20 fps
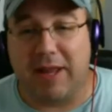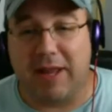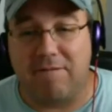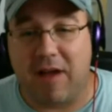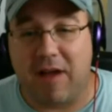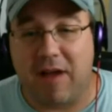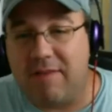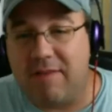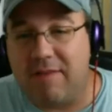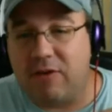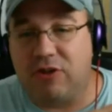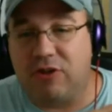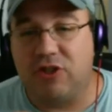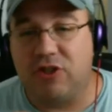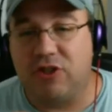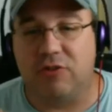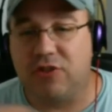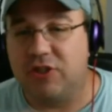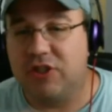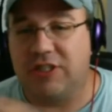a 5-hour
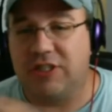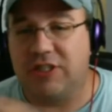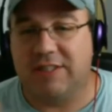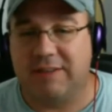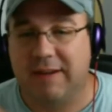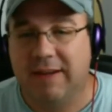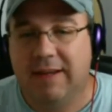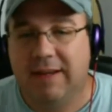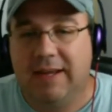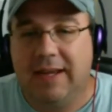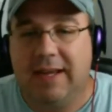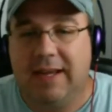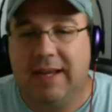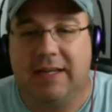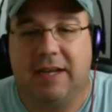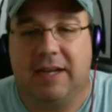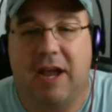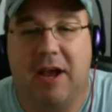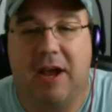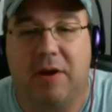show, so just hit
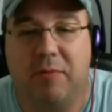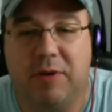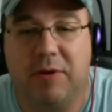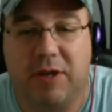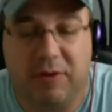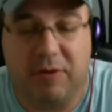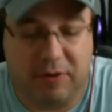cut when you're.